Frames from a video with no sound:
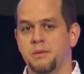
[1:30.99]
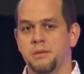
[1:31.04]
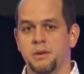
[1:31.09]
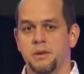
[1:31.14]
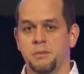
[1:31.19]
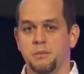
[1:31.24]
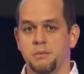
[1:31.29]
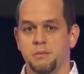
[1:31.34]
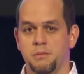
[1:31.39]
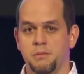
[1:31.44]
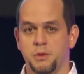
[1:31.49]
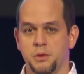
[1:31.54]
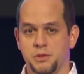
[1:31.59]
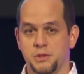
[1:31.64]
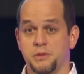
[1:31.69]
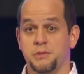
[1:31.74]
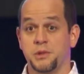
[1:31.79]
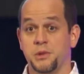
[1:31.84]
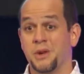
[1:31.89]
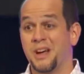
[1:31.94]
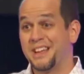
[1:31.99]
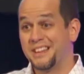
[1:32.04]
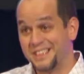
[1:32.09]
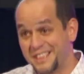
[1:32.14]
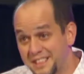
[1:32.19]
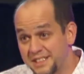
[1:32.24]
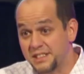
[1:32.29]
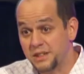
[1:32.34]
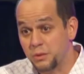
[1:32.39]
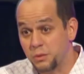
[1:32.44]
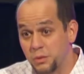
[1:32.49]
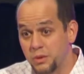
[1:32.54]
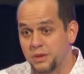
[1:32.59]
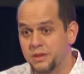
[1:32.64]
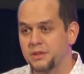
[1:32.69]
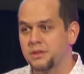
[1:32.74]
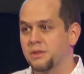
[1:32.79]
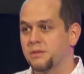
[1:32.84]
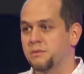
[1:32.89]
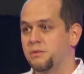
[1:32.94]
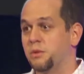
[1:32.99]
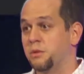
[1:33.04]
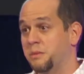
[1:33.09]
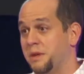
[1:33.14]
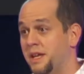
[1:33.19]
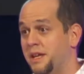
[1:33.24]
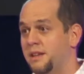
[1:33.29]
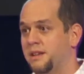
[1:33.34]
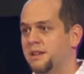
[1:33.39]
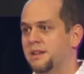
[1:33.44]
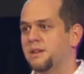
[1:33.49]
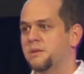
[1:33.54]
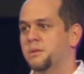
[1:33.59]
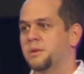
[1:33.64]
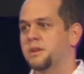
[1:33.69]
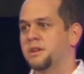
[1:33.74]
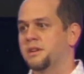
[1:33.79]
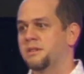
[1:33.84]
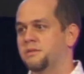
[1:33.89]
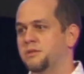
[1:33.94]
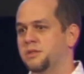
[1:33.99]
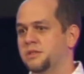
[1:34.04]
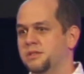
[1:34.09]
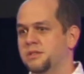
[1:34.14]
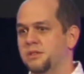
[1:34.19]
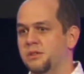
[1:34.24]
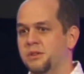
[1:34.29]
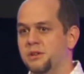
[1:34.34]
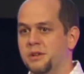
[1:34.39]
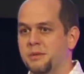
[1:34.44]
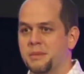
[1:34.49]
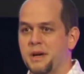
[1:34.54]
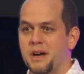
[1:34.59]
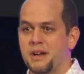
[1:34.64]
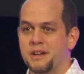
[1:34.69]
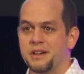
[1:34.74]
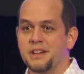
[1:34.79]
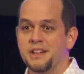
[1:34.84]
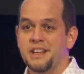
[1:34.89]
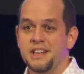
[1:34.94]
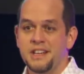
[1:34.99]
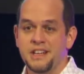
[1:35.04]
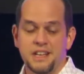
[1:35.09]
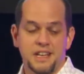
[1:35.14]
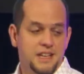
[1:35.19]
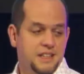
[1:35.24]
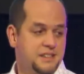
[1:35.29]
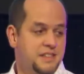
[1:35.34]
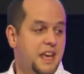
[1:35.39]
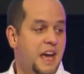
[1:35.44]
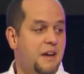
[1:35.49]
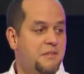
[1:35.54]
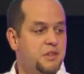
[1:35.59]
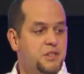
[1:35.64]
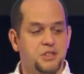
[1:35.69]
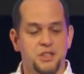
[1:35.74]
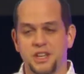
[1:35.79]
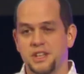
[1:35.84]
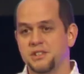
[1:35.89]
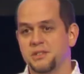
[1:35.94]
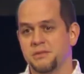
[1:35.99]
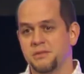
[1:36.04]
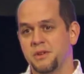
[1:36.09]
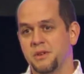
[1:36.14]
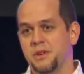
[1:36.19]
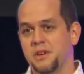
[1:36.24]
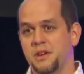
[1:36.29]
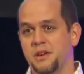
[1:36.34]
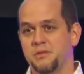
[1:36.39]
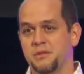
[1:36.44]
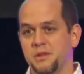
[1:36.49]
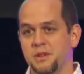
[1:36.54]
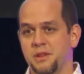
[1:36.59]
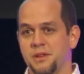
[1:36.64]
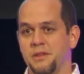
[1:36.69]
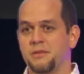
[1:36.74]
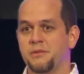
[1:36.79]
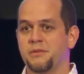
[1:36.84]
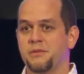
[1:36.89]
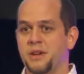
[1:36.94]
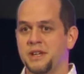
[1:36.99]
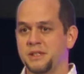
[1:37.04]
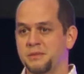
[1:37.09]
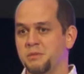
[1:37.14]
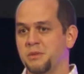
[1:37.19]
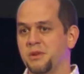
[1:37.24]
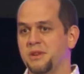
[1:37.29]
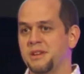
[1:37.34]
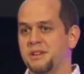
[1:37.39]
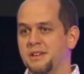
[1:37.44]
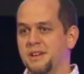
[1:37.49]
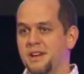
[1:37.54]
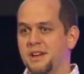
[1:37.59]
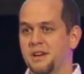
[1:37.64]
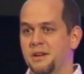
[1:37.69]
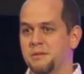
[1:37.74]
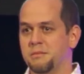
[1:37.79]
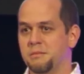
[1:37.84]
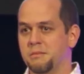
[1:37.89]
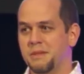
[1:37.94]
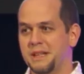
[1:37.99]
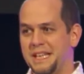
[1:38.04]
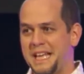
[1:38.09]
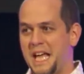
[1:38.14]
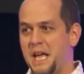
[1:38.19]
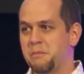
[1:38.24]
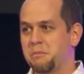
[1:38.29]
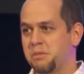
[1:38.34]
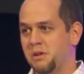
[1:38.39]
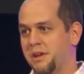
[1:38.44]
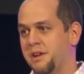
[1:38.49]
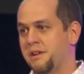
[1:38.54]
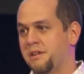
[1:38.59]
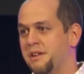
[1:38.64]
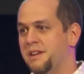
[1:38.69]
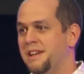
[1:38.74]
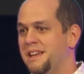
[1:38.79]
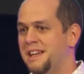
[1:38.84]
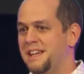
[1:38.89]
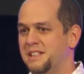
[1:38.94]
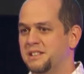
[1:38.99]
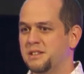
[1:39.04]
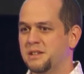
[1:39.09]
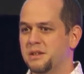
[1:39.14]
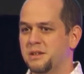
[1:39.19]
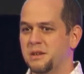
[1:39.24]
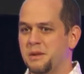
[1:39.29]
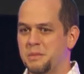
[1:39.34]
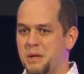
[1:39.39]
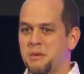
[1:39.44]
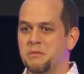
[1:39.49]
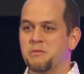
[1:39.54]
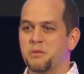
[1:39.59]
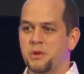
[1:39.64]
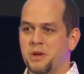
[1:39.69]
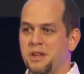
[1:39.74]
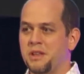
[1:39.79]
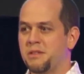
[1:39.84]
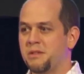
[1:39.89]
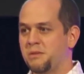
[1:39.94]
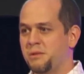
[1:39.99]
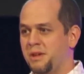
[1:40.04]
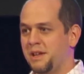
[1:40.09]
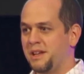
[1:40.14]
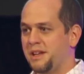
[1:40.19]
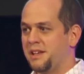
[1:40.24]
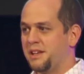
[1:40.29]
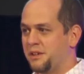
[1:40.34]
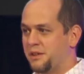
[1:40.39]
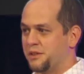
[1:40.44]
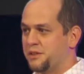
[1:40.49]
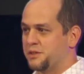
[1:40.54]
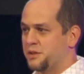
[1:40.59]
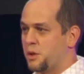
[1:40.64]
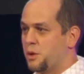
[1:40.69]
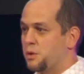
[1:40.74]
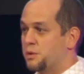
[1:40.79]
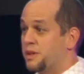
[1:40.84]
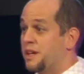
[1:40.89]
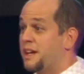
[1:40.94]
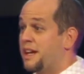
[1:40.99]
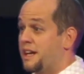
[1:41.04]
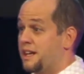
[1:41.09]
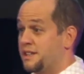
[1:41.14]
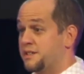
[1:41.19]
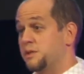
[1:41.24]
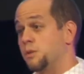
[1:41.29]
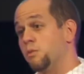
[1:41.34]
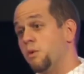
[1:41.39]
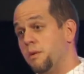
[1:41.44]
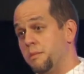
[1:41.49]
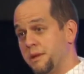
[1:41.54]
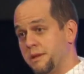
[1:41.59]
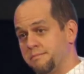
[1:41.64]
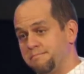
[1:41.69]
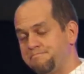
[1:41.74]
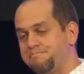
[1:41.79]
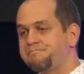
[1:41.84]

uh, most of you, at least it was for me when I first learned about it, is the average age of a, of a Facebook uh, game player. It's a, uh, about 43 years old, and it's a woman.